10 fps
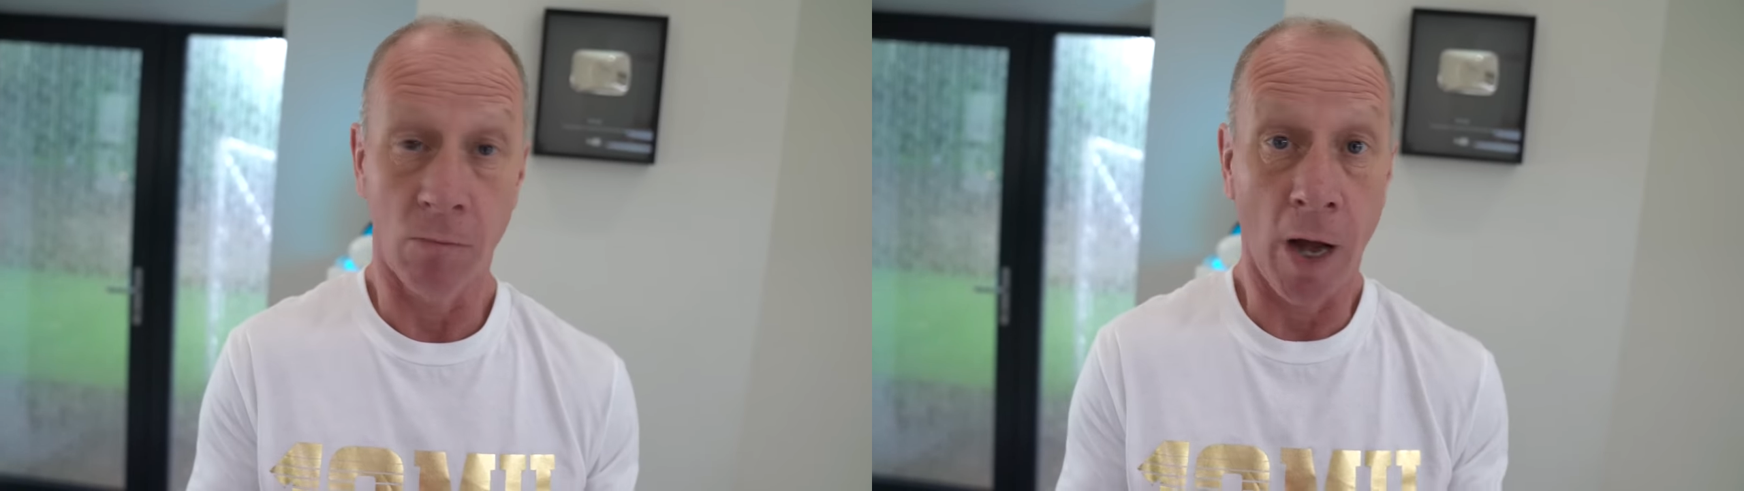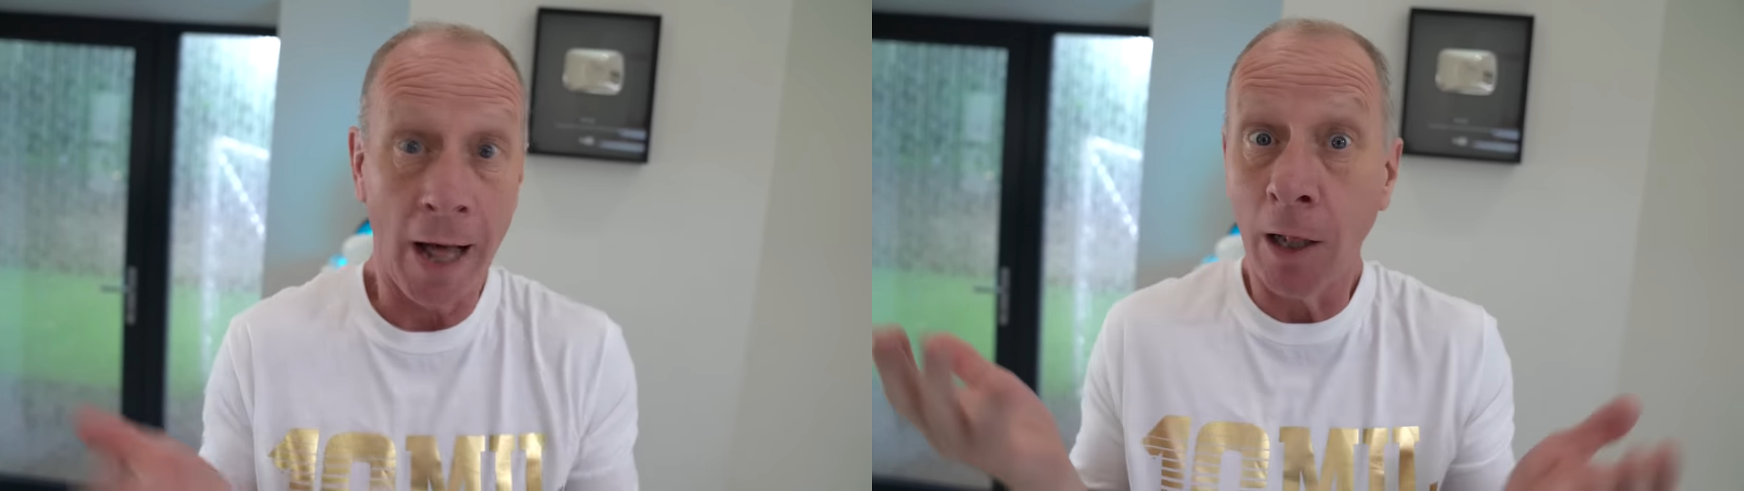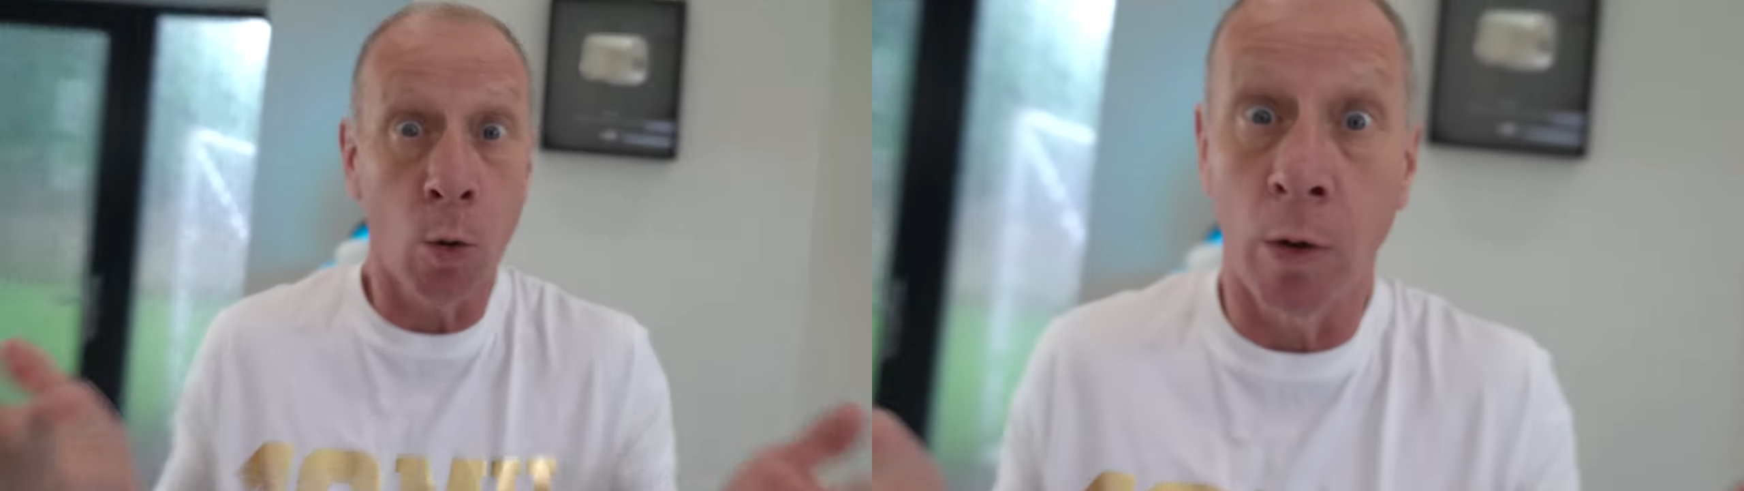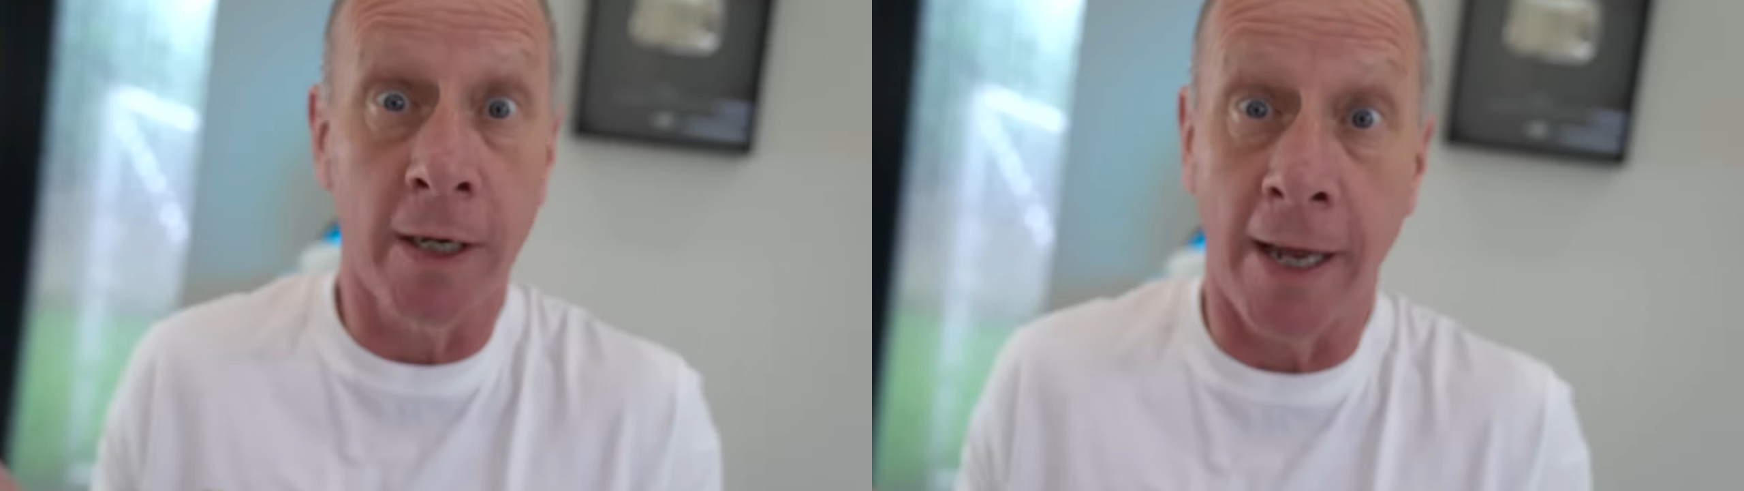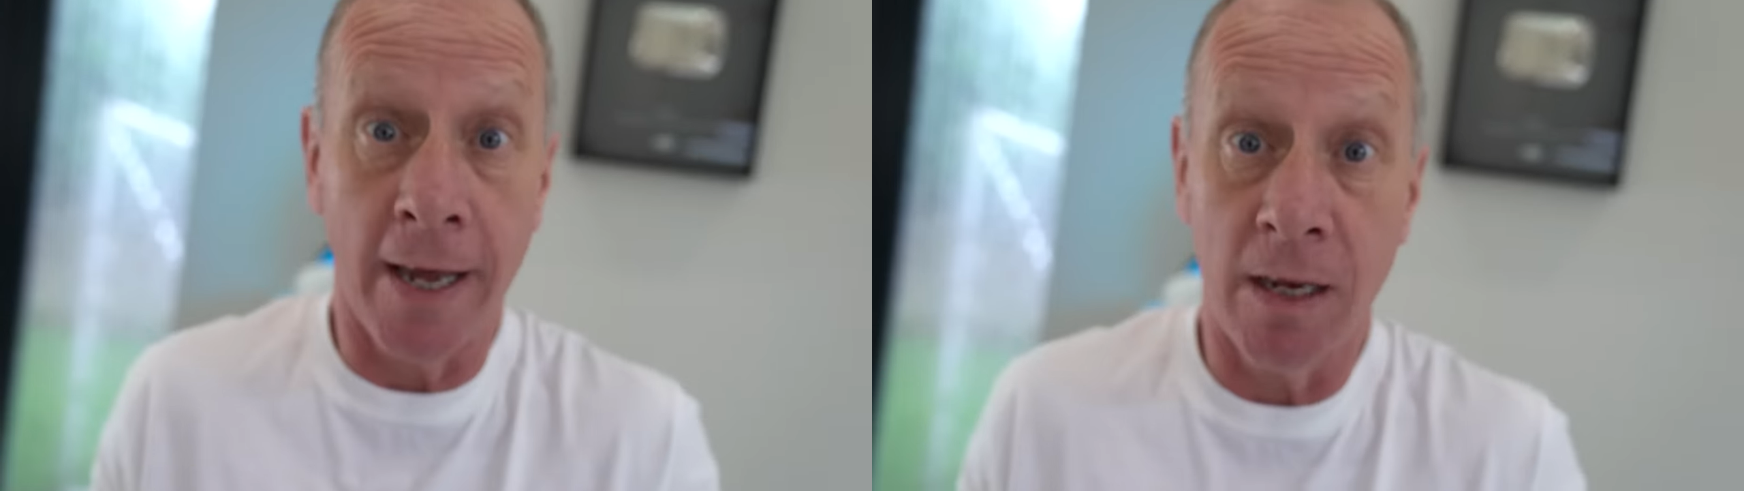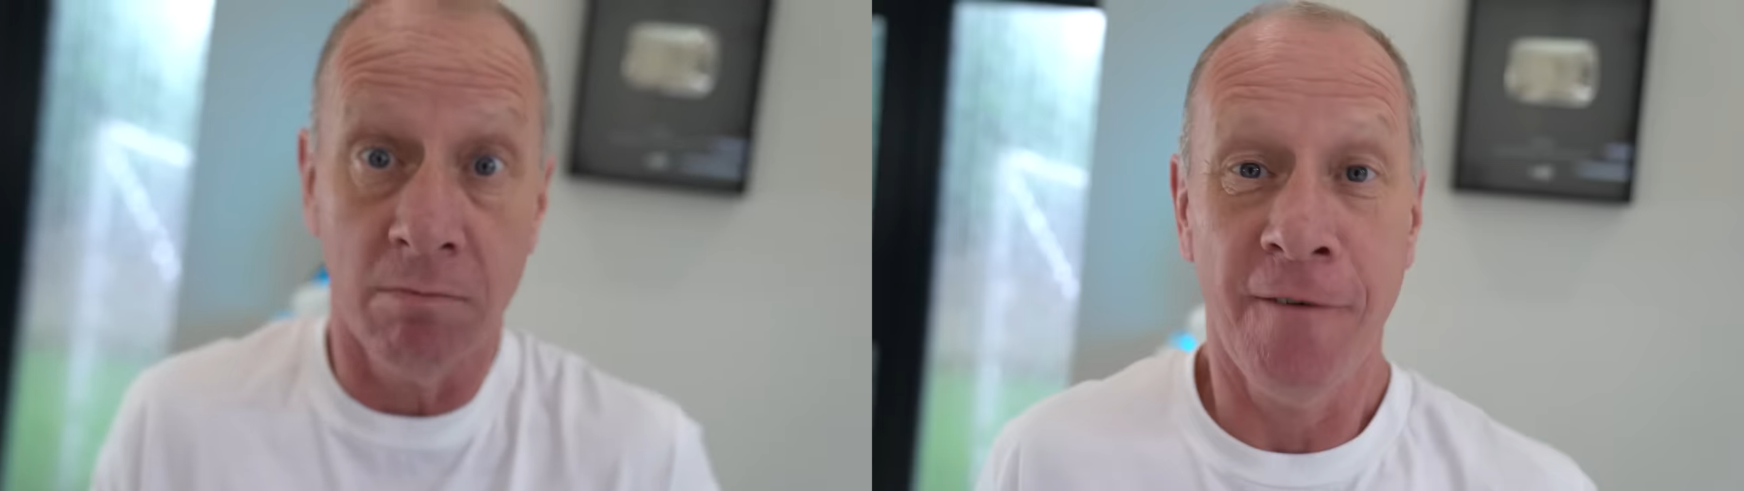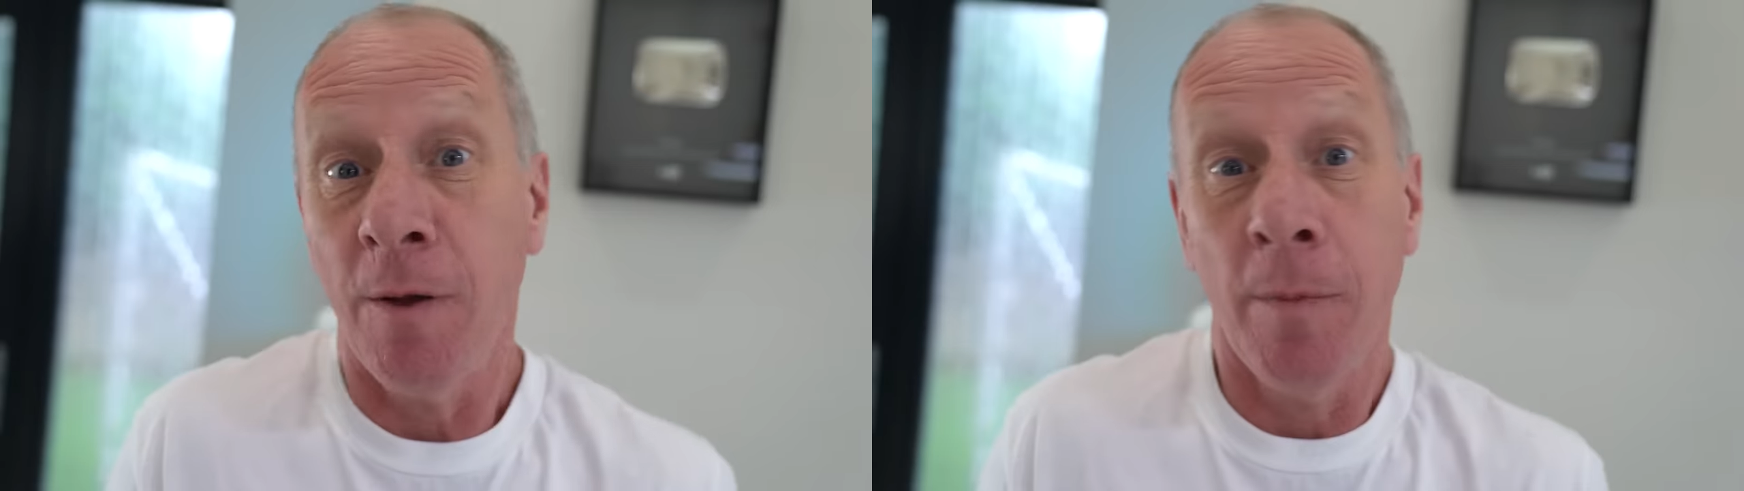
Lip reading: I'll go on a date, if it